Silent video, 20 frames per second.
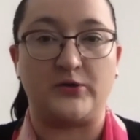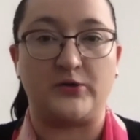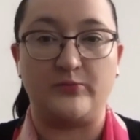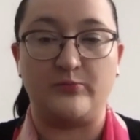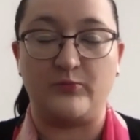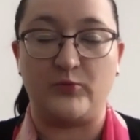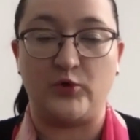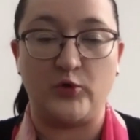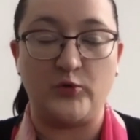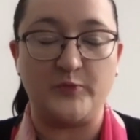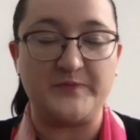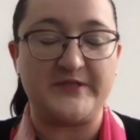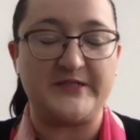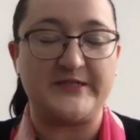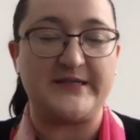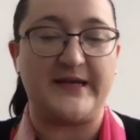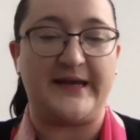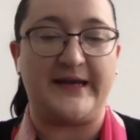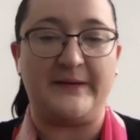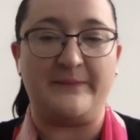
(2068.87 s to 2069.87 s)

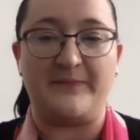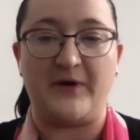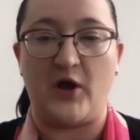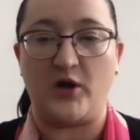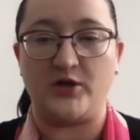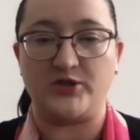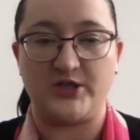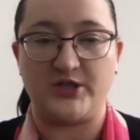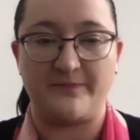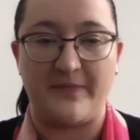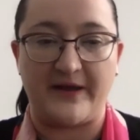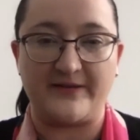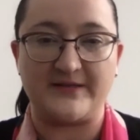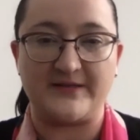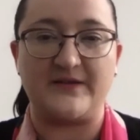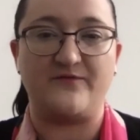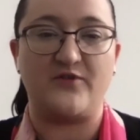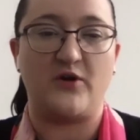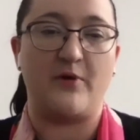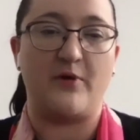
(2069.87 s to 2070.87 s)
groups in biology and
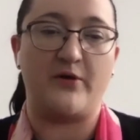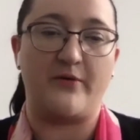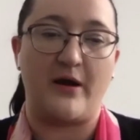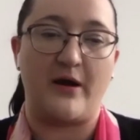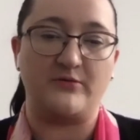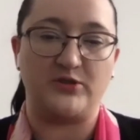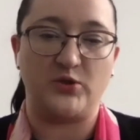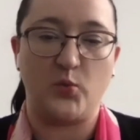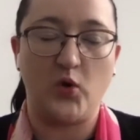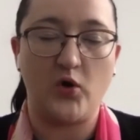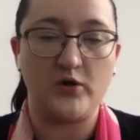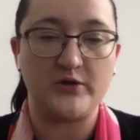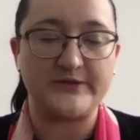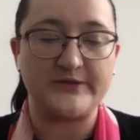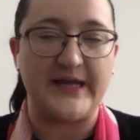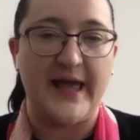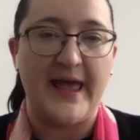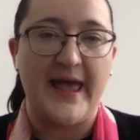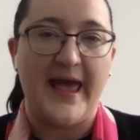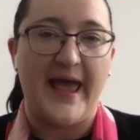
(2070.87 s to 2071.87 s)
medicine from around the world,
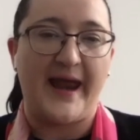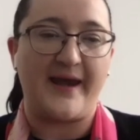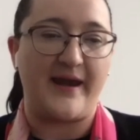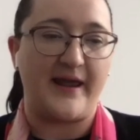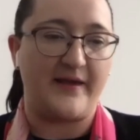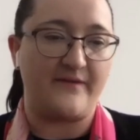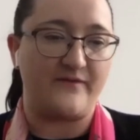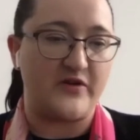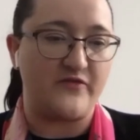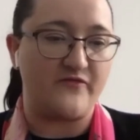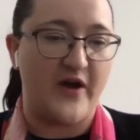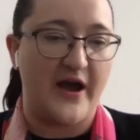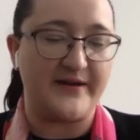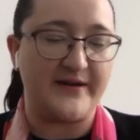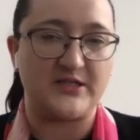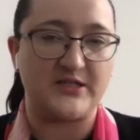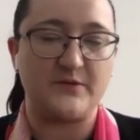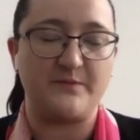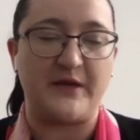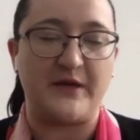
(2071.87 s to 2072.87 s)
and they have
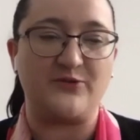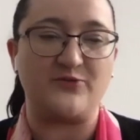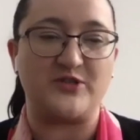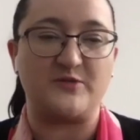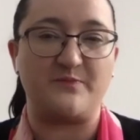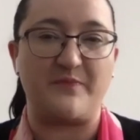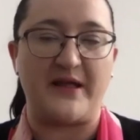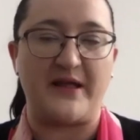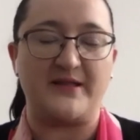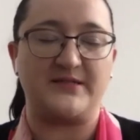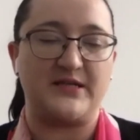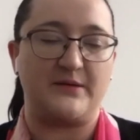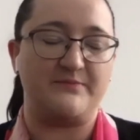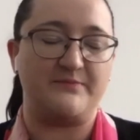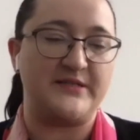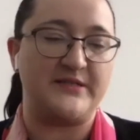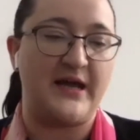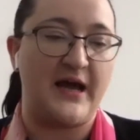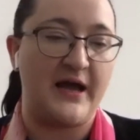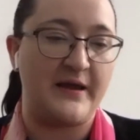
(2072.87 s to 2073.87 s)
invited me to spend
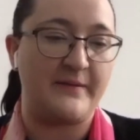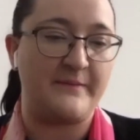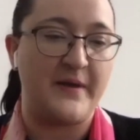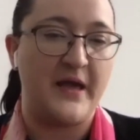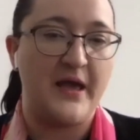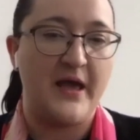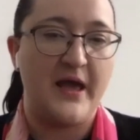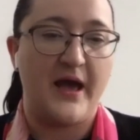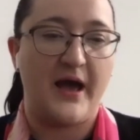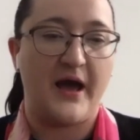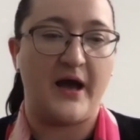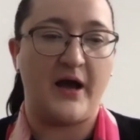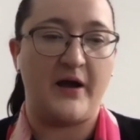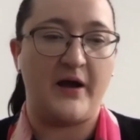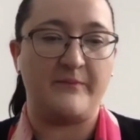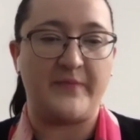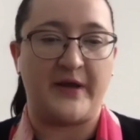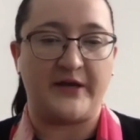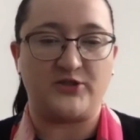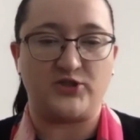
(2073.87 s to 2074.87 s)
some time
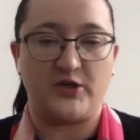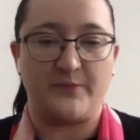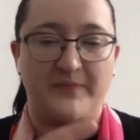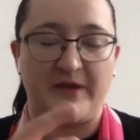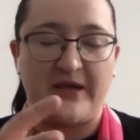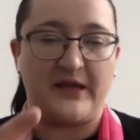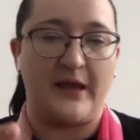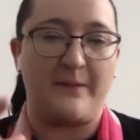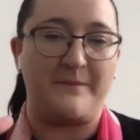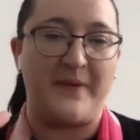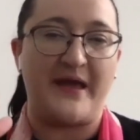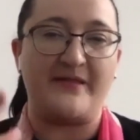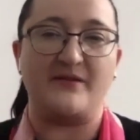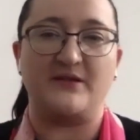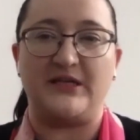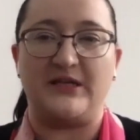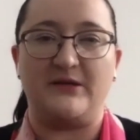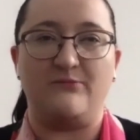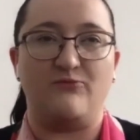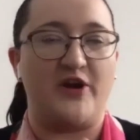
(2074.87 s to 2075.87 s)
actually being embedded
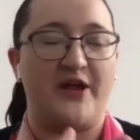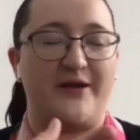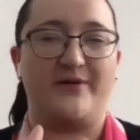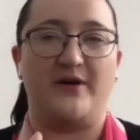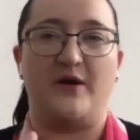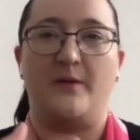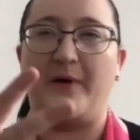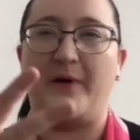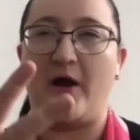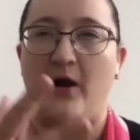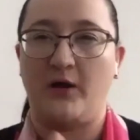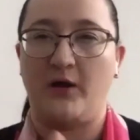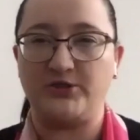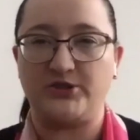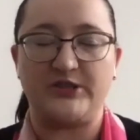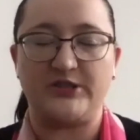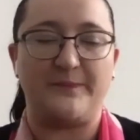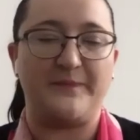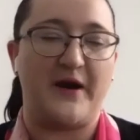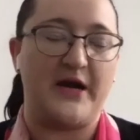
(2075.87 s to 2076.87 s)
in molecular biology
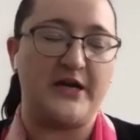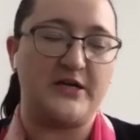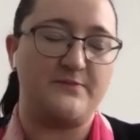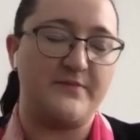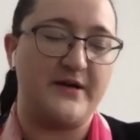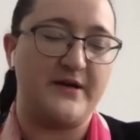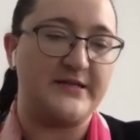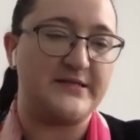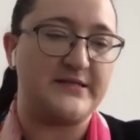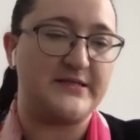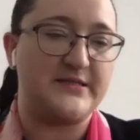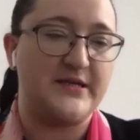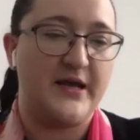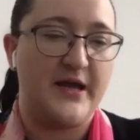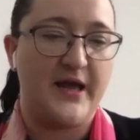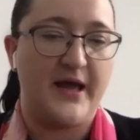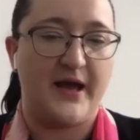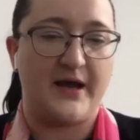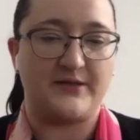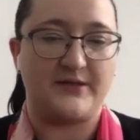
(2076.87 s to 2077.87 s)
departments
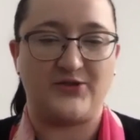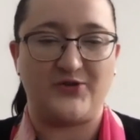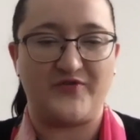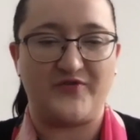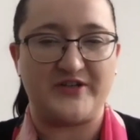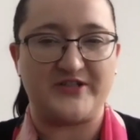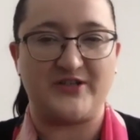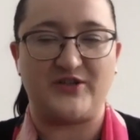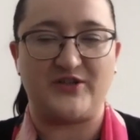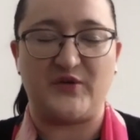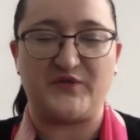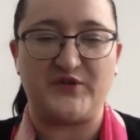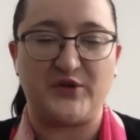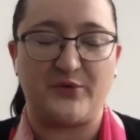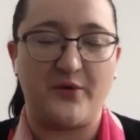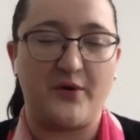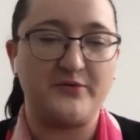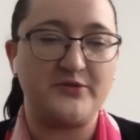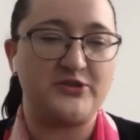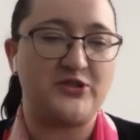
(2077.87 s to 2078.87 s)
at University of
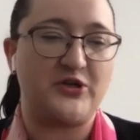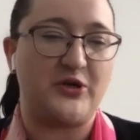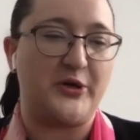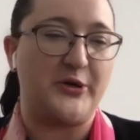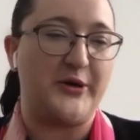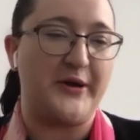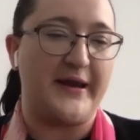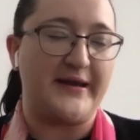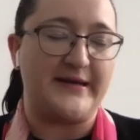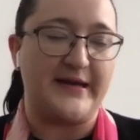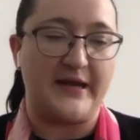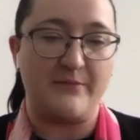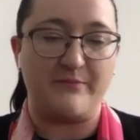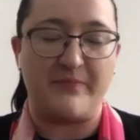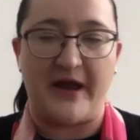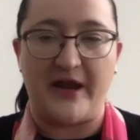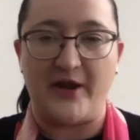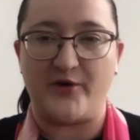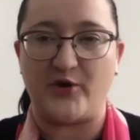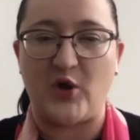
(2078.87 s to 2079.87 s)
Toronto, and then
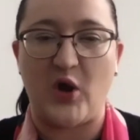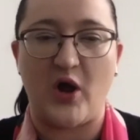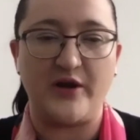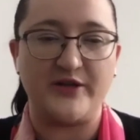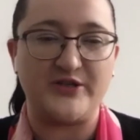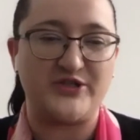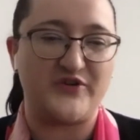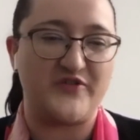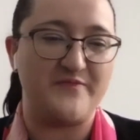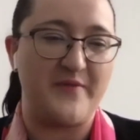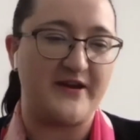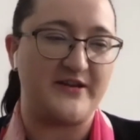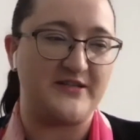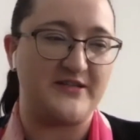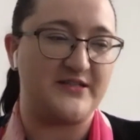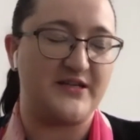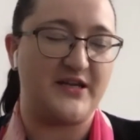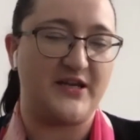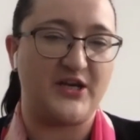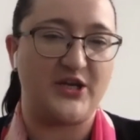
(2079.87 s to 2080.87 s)
Baylor College of
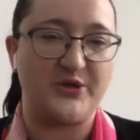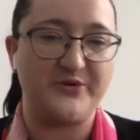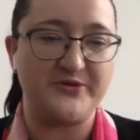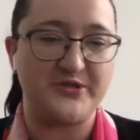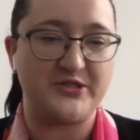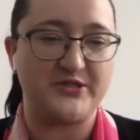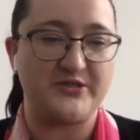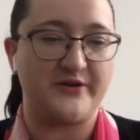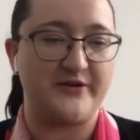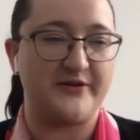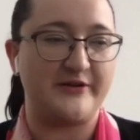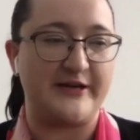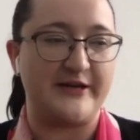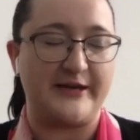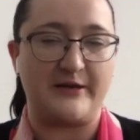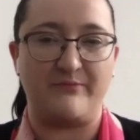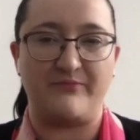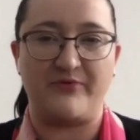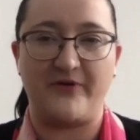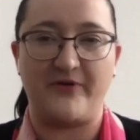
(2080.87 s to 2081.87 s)
Medicine in Houston
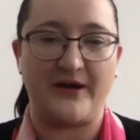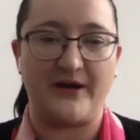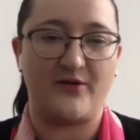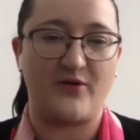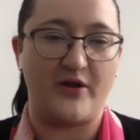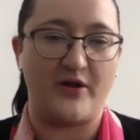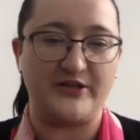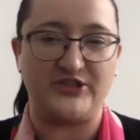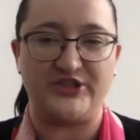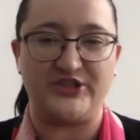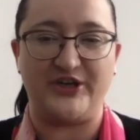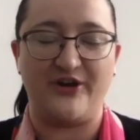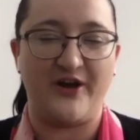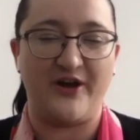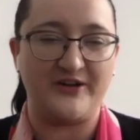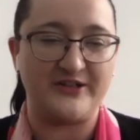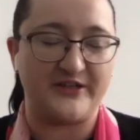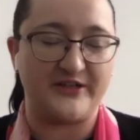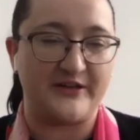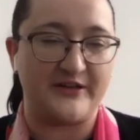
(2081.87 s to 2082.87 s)
and Imperial College in
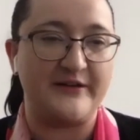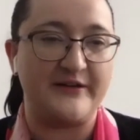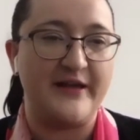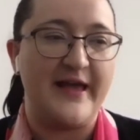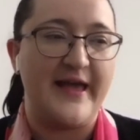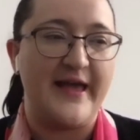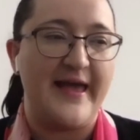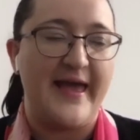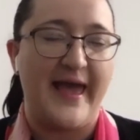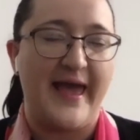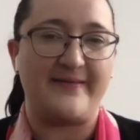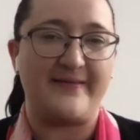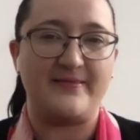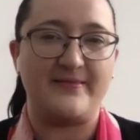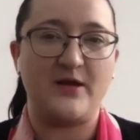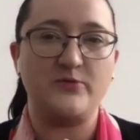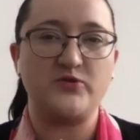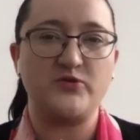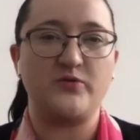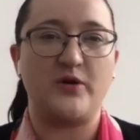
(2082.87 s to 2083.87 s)
London. And
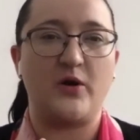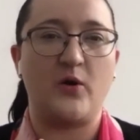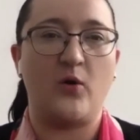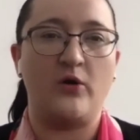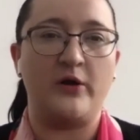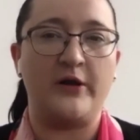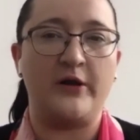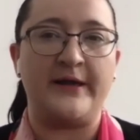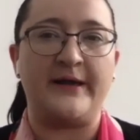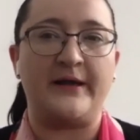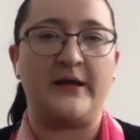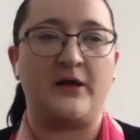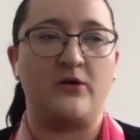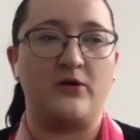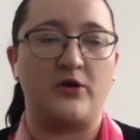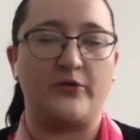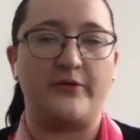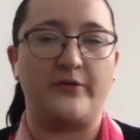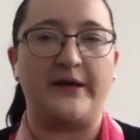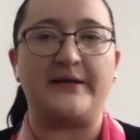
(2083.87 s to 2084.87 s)
those were all
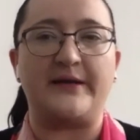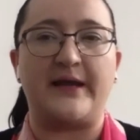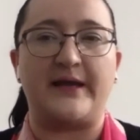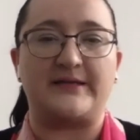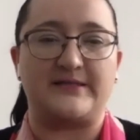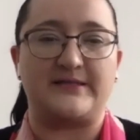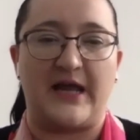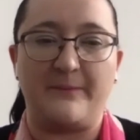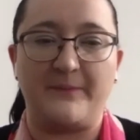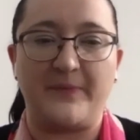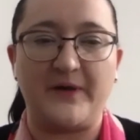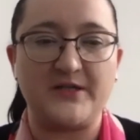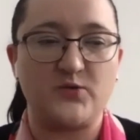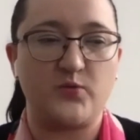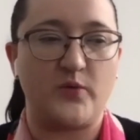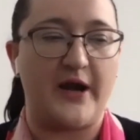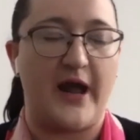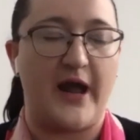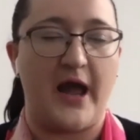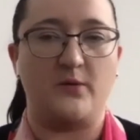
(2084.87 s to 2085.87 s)
concrete examples
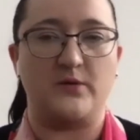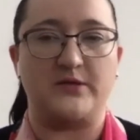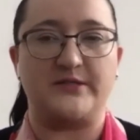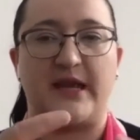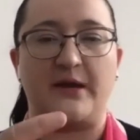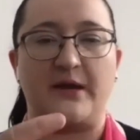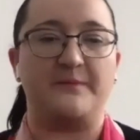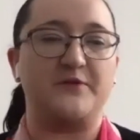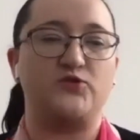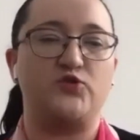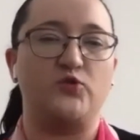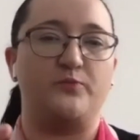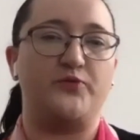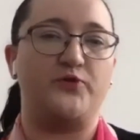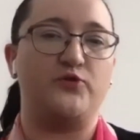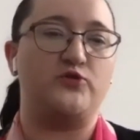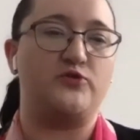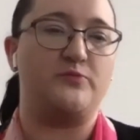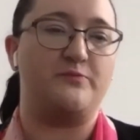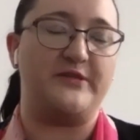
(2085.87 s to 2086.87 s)
where I was able to
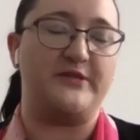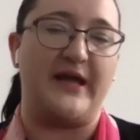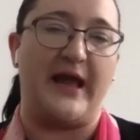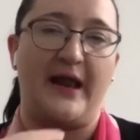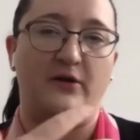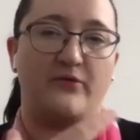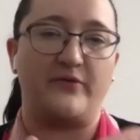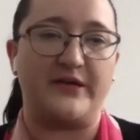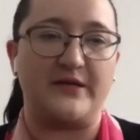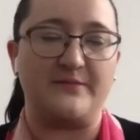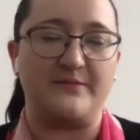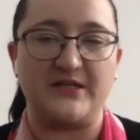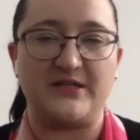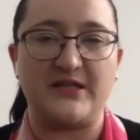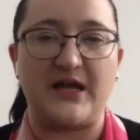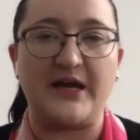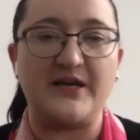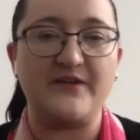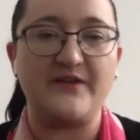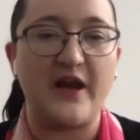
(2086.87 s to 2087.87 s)
put the algorithms that
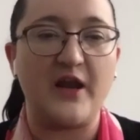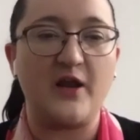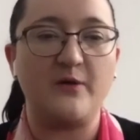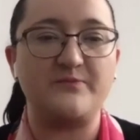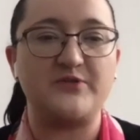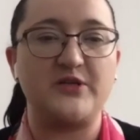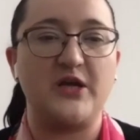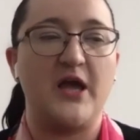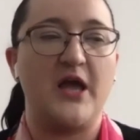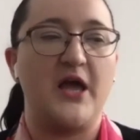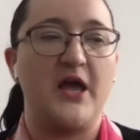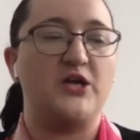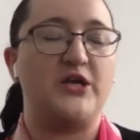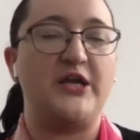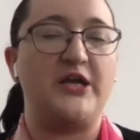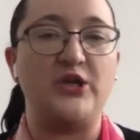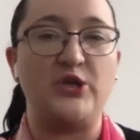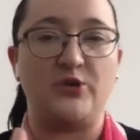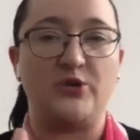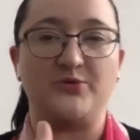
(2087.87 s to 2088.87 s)
I developed
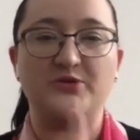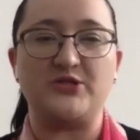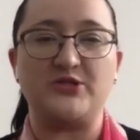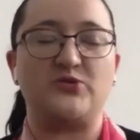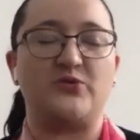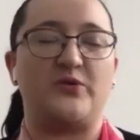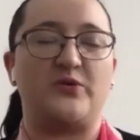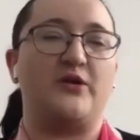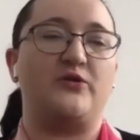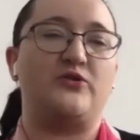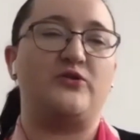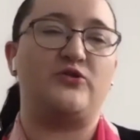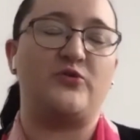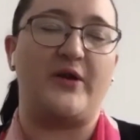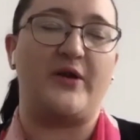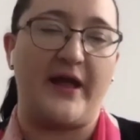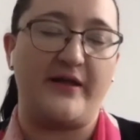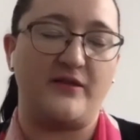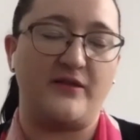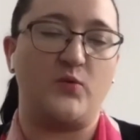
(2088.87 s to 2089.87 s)
in use
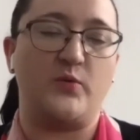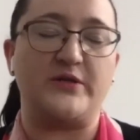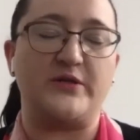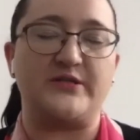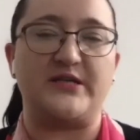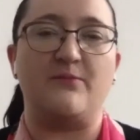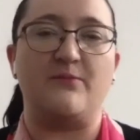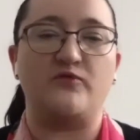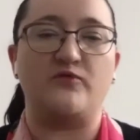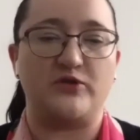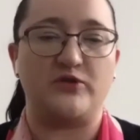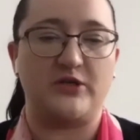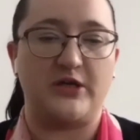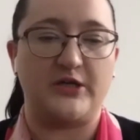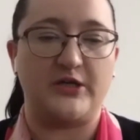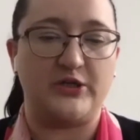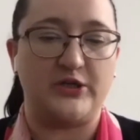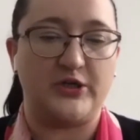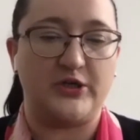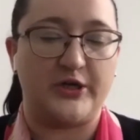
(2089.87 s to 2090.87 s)
together with some of the
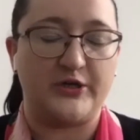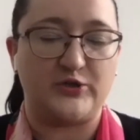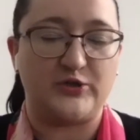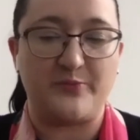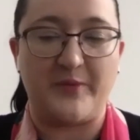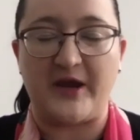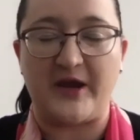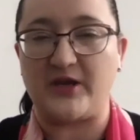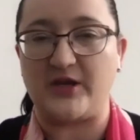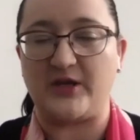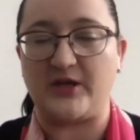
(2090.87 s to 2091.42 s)
domain